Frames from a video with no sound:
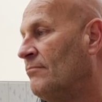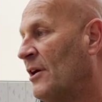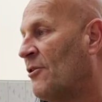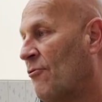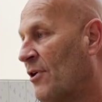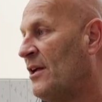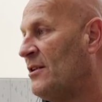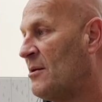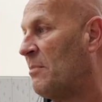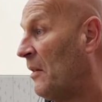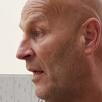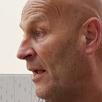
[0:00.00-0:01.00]
agreed to
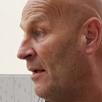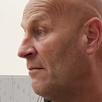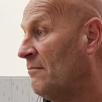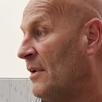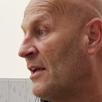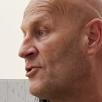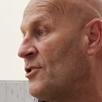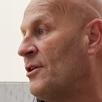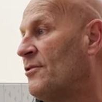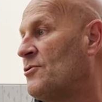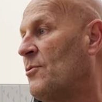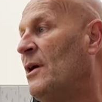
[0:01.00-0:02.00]
play next
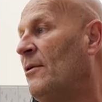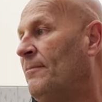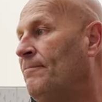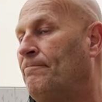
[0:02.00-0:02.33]
year as well.